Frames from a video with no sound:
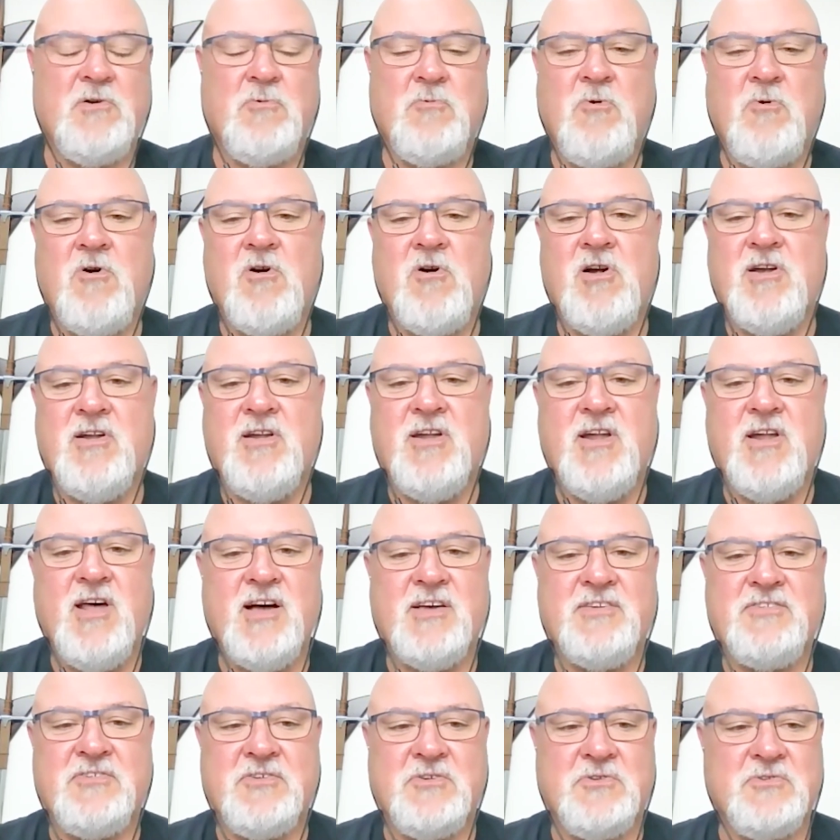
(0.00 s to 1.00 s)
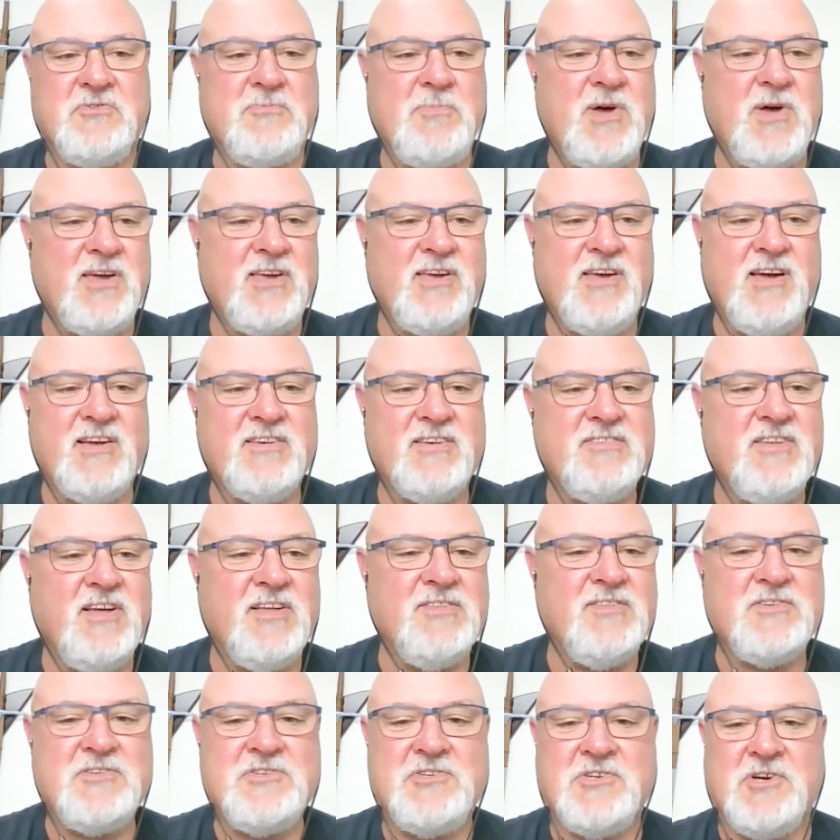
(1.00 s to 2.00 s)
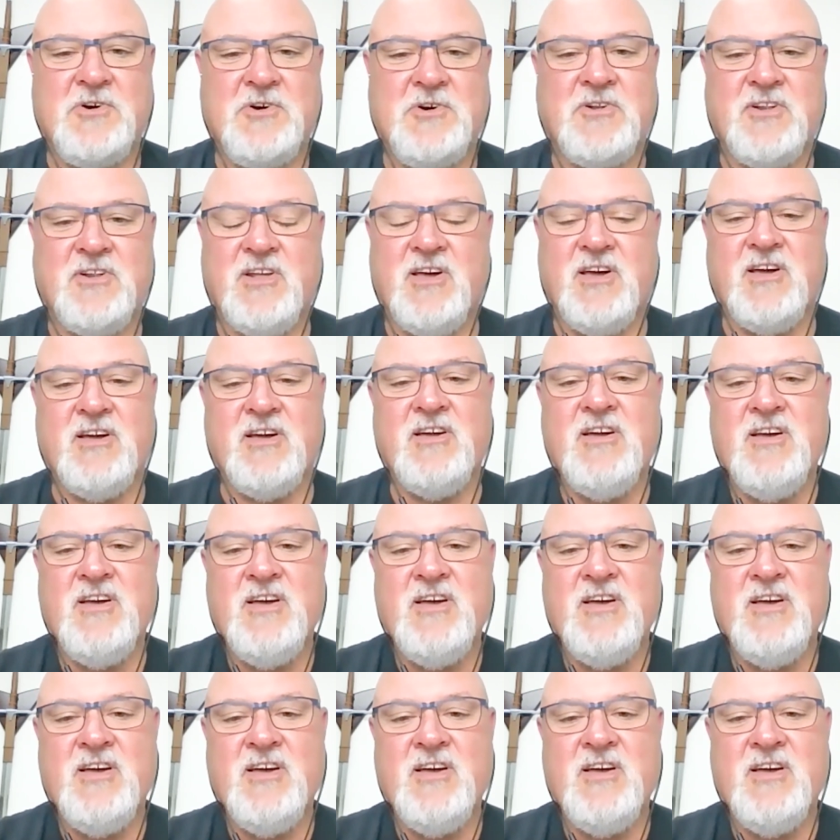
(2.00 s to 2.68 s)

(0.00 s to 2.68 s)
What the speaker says: Warren Ness, who's my guest on the show today.